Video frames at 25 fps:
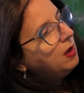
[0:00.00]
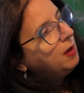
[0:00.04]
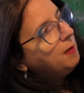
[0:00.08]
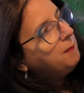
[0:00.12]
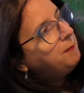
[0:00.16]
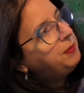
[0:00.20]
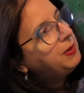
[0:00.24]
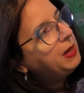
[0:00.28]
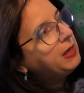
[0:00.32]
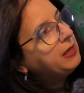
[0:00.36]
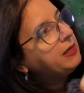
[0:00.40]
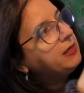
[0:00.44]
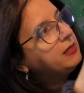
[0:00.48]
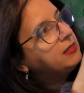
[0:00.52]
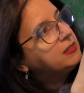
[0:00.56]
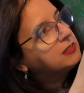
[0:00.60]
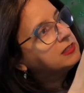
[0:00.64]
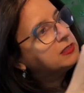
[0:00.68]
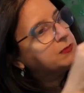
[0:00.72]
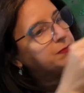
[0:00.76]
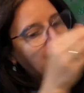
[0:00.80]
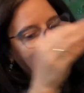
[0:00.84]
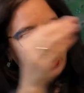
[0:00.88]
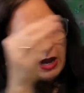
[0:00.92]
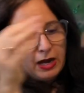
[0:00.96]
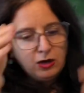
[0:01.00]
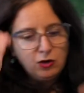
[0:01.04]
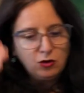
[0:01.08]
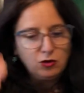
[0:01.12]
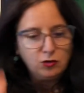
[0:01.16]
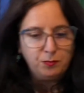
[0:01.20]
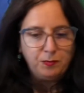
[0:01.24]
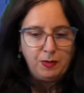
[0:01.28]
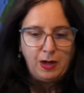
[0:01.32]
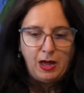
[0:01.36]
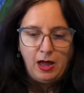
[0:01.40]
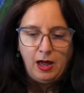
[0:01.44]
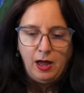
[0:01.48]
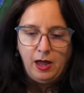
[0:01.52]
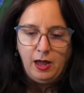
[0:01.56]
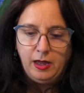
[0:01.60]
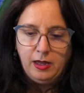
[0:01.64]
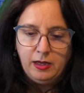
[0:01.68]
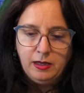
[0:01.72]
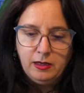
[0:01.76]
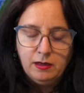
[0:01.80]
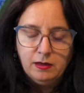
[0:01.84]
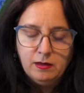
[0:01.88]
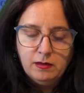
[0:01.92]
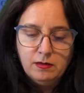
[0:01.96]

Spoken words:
but inspired by